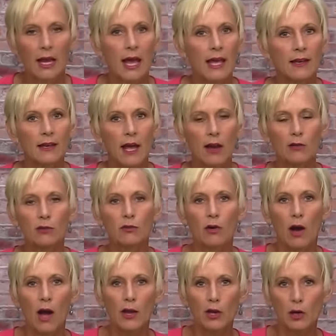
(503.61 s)
and now you've
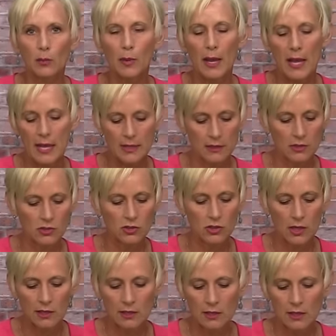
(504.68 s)
got your pens
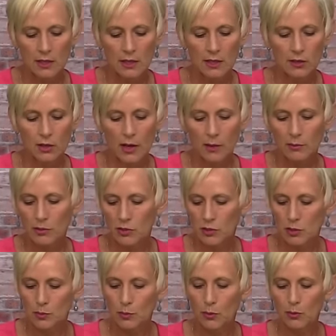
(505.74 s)
just you're able to
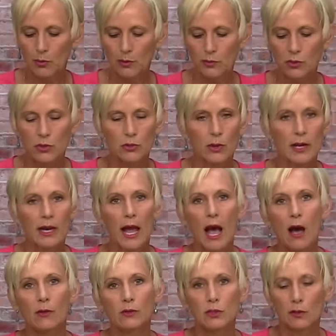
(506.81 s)
just pull those straight out.